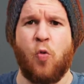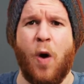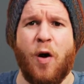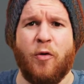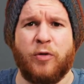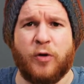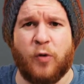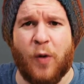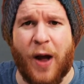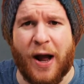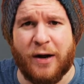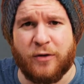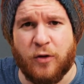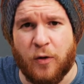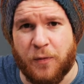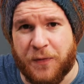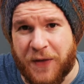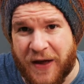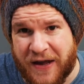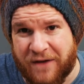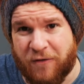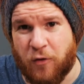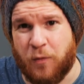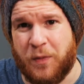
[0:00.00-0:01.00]
welcome to Quackalope.
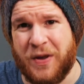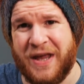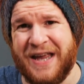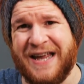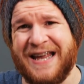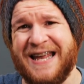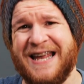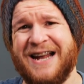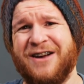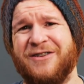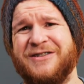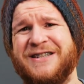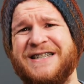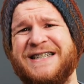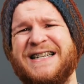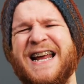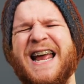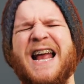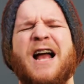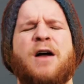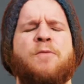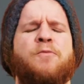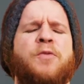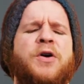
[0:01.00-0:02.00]
Thank you for being here.
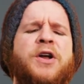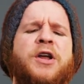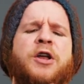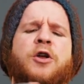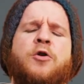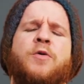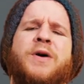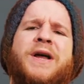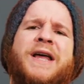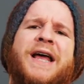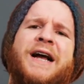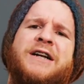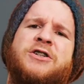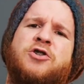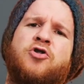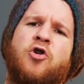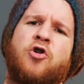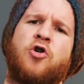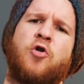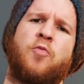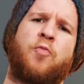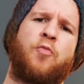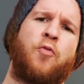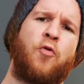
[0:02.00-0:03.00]
Today I'm bringing you a
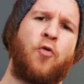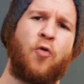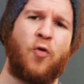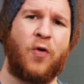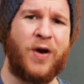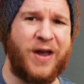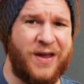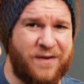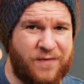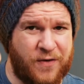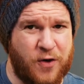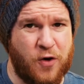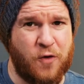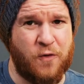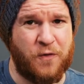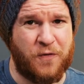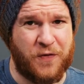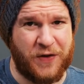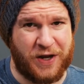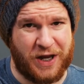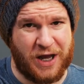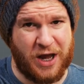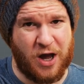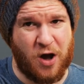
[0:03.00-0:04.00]
Kickstarter preview
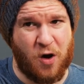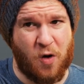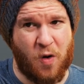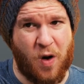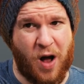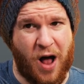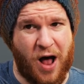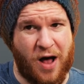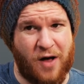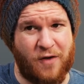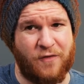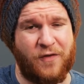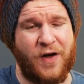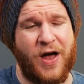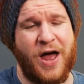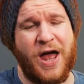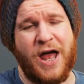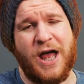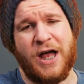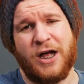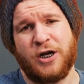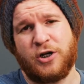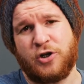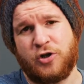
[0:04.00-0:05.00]
video of
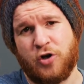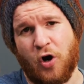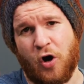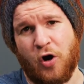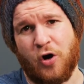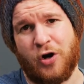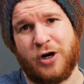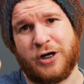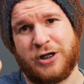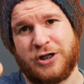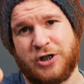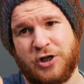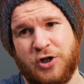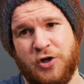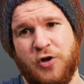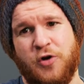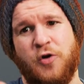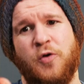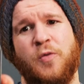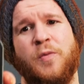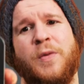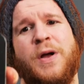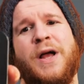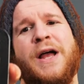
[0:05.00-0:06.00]
Dark
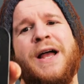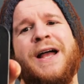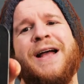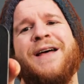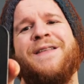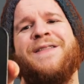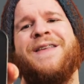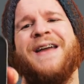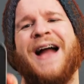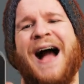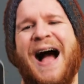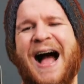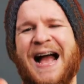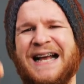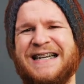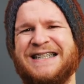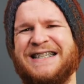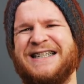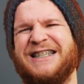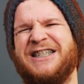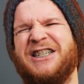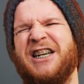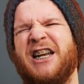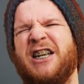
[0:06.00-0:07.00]
Tomb, The
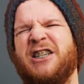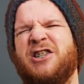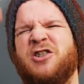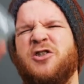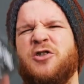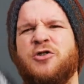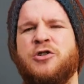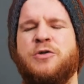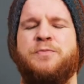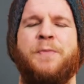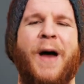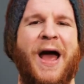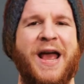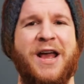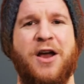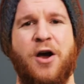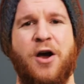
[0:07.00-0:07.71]
Ice Chasers by